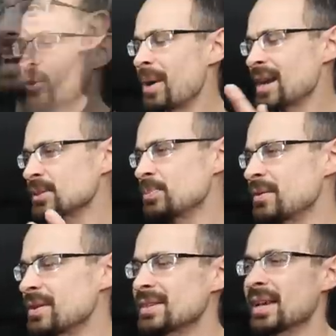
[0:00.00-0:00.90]
from my
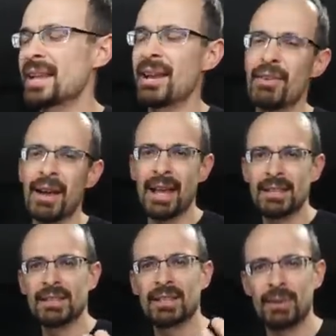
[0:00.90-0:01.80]
experience, I never
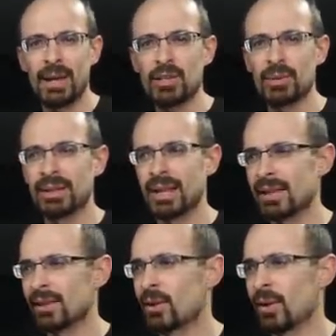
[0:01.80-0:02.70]
had a tarantula
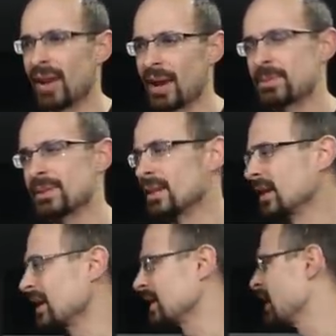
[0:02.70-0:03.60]
tunnel collapsing
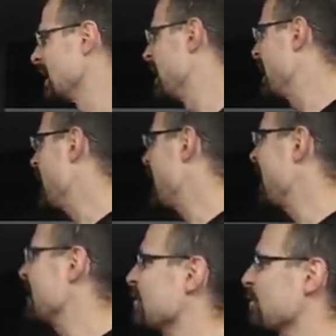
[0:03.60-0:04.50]
in
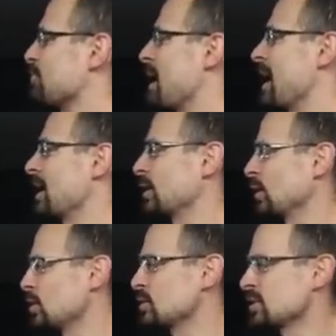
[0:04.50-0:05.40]
any of my
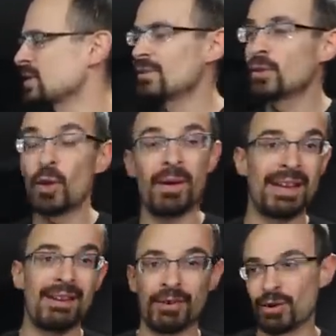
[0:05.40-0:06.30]
enclosures, even though I
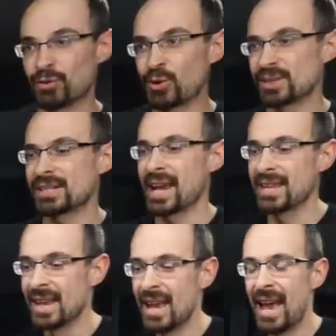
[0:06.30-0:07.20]
never, of course,
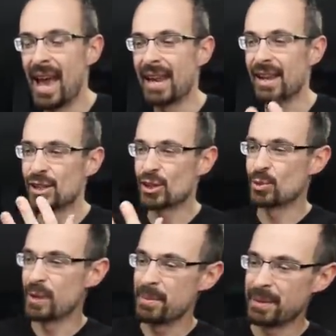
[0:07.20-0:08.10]
had an
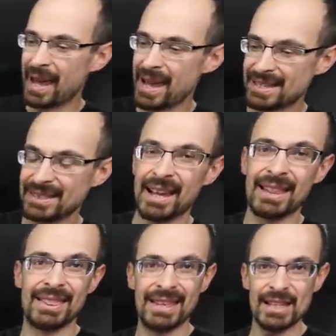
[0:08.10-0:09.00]
extreme case
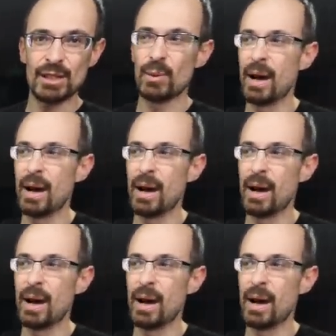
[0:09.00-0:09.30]
like this